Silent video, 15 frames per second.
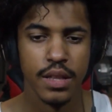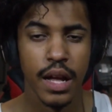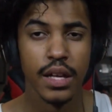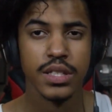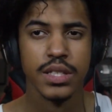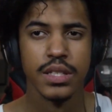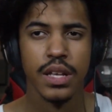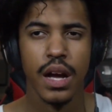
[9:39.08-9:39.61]

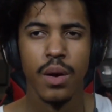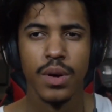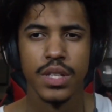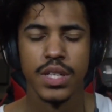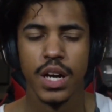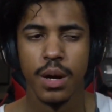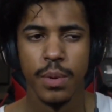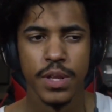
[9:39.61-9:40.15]
Now I
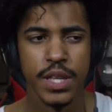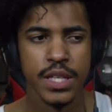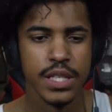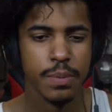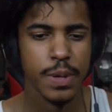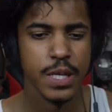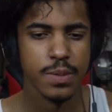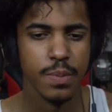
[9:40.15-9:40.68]
want to talk about things
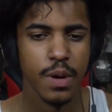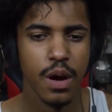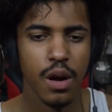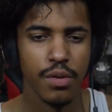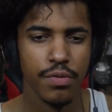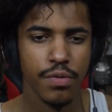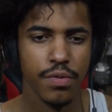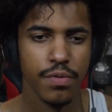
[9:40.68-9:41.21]
that piss me
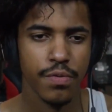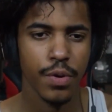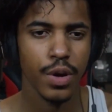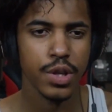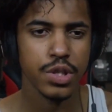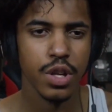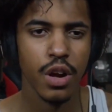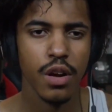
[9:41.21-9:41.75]
off.
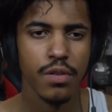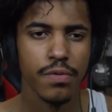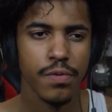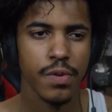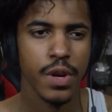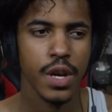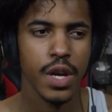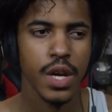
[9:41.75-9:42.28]
First off,